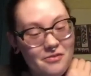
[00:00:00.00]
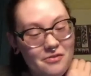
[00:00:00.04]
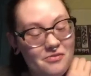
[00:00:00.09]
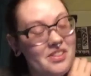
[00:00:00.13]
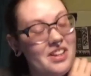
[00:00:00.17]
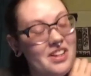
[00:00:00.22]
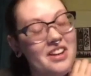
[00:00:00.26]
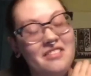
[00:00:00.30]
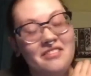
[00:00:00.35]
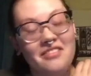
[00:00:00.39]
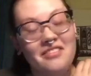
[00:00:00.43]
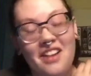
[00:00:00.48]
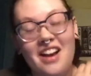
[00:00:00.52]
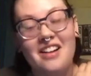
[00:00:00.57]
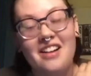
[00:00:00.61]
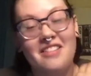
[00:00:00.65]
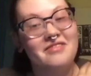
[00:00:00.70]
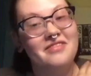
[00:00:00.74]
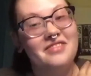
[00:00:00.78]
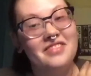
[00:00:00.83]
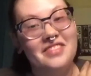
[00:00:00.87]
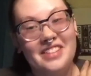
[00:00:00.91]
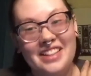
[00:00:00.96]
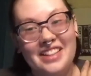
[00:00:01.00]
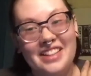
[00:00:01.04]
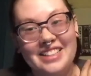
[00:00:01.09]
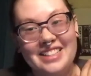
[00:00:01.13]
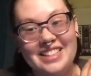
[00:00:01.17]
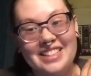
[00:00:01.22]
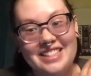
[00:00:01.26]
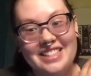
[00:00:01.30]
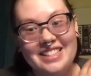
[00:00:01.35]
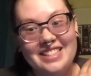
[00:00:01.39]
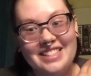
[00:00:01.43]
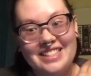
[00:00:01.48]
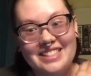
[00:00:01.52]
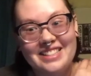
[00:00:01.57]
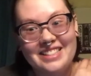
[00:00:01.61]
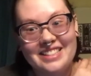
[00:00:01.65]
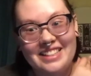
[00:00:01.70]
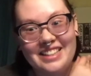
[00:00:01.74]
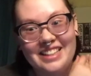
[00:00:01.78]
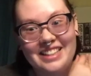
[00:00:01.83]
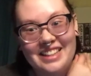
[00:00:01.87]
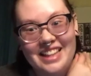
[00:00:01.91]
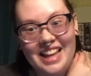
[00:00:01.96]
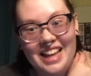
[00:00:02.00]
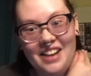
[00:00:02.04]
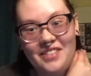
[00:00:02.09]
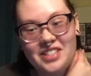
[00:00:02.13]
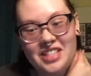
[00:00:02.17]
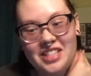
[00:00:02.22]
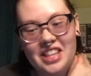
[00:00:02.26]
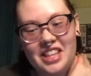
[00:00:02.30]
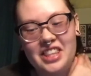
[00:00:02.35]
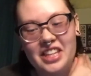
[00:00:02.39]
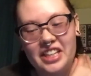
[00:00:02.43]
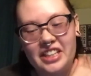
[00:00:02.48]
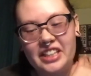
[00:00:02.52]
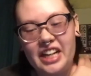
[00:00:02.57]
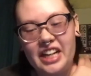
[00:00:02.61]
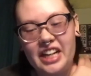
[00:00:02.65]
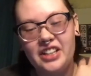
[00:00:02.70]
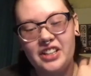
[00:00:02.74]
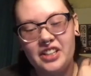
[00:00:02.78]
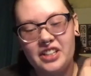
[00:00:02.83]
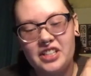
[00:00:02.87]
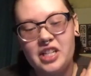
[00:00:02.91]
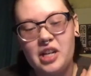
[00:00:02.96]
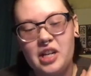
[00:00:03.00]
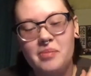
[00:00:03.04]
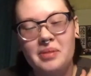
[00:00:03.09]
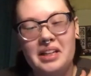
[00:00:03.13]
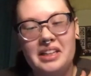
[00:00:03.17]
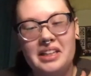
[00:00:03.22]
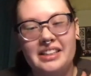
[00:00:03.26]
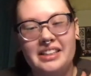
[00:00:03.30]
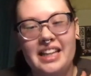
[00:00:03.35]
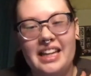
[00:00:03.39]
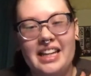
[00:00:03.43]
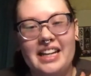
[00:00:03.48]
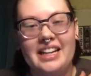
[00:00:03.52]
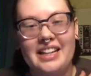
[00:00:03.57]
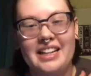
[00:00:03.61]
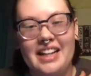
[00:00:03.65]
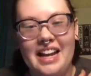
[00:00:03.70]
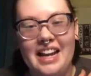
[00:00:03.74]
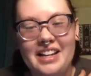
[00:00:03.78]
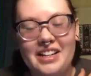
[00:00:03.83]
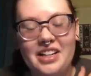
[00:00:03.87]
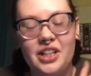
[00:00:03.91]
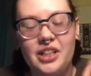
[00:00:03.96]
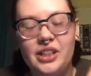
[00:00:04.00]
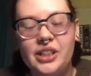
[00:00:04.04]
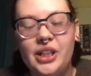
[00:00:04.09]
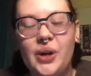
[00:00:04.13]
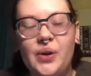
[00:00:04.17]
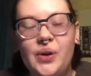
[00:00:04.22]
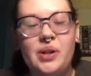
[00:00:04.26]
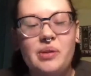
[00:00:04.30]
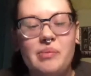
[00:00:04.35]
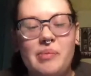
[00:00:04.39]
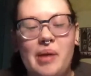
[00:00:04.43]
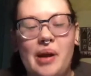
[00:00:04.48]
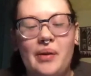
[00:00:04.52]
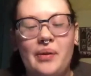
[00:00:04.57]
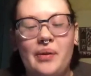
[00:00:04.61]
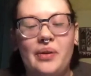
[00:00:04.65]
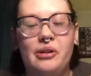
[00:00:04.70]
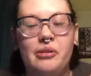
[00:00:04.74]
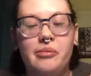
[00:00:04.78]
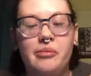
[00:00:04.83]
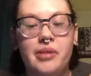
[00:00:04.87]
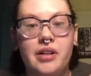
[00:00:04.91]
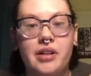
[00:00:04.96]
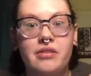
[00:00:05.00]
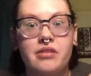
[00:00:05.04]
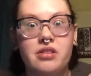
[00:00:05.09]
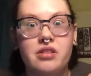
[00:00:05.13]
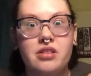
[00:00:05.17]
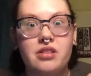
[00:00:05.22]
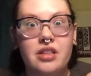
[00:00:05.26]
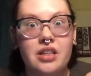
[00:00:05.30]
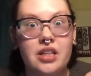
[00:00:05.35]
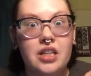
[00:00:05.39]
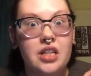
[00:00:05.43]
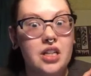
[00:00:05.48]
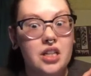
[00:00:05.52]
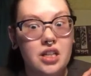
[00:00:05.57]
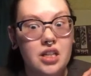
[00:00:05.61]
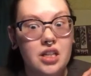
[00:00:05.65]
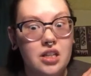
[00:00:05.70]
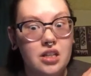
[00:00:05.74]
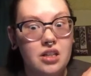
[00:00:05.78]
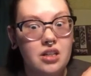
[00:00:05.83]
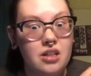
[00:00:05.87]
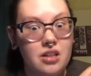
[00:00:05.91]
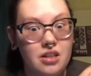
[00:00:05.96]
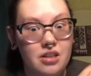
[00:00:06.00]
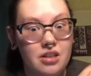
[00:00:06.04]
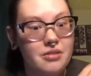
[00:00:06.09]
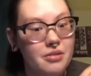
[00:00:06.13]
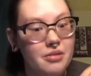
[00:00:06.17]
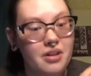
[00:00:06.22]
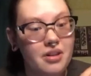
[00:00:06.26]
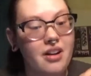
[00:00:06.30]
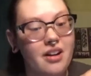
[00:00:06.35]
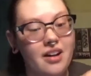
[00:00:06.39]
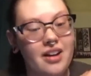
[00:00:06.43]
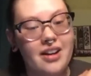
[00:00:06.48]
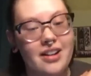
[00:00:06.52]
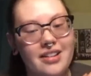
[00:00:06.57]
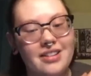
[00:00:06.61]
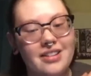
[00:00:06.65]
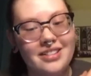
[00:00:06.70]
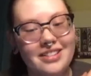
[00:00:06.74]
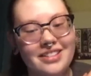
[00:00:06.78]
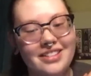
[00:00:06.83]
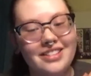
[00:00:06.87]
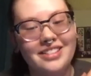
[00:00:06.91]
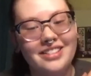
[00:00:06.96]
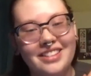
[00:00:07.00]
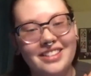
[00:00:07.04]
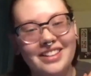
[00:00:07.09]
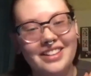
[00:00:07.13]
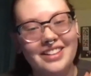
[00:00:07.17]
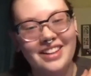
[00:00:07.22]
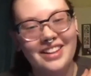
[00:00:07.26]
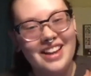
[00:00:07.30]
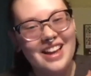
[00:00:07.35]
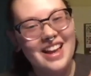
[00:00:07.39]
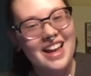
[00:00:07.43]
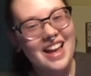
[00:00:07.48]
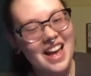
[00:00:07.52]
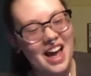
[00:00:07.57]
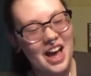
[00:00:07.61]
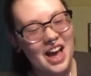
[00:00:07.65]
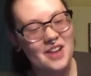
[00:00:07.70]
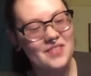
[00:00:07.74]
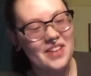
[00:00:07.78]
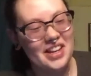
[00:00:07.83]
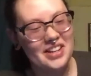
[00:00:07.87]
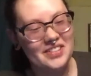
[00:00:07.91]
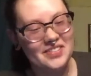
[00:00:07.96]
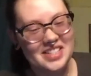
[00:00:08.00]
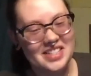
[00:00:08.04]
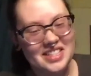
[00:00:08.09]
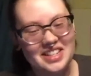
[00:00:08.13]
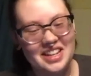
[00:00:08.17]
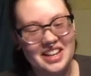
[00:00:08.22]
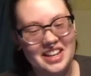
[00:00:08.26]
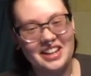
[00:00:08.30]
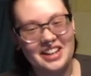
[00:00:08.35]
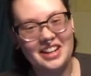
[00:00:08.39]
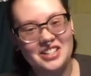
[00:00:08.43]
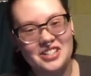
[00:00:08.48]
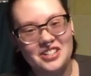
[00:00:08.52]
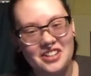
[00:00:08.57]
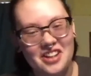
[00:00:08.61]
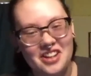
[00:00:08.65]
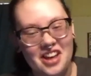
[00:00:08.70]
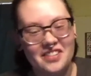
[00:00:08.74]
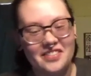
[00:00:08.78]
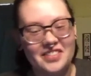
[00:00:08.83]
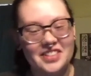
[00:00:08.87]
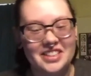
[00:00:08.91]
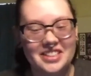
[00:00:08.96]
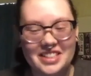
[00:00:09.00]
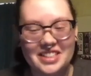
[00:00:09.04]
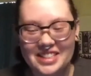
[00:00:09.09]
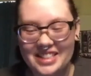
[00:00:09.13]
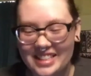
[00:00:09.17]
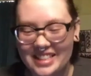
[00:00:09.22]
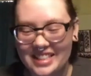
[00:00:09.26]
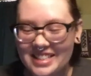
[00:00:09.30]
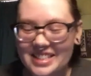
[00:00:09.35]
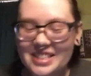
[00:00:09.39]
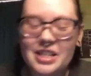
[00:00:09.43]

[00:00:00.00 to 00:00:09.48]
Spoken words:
rough. It's that was a thing that I looked up like late at night alone in my room and I was just like, "Oh god. I made a mistake. I should not have looked at this."